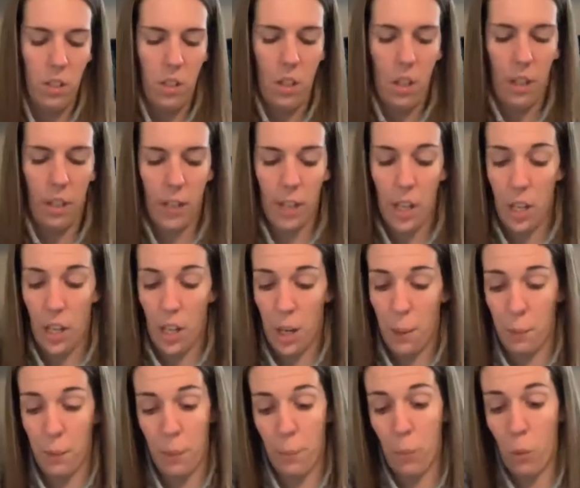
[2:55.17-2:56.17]
Again, I'm
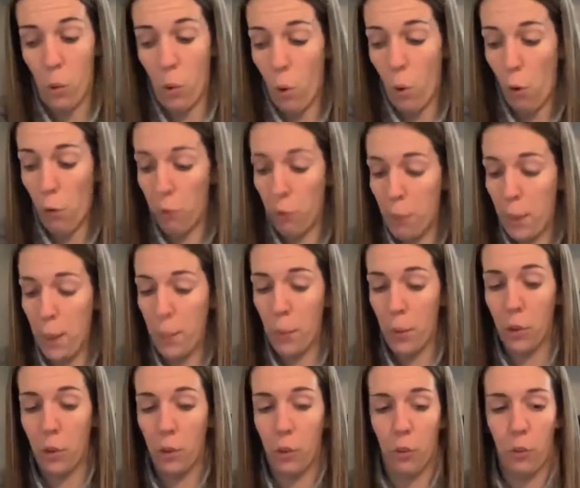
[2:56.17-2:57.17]
going to pour over my
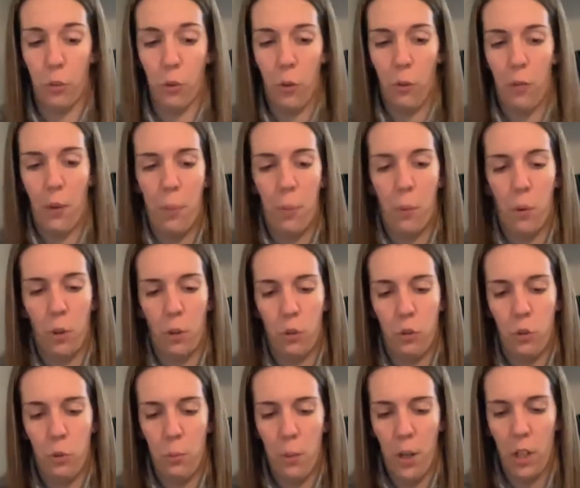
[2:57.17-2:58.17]
bowl, so if I pour
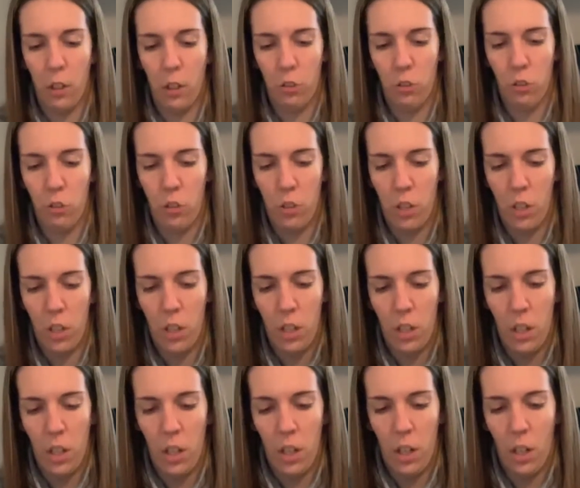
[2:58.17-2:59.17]
too much,
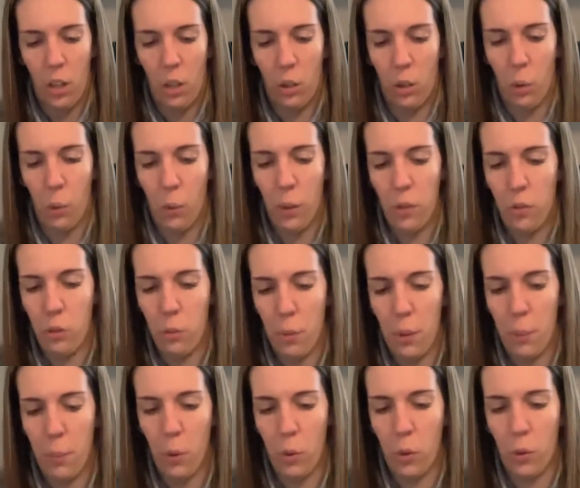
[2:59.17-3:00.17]
it'll go into my
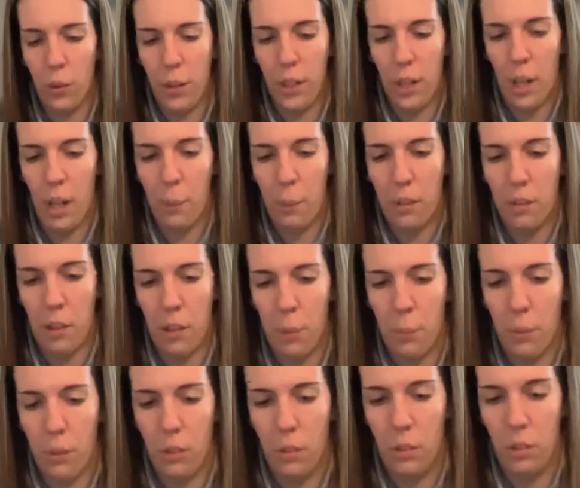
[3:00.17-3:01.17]
bowl and out on my table.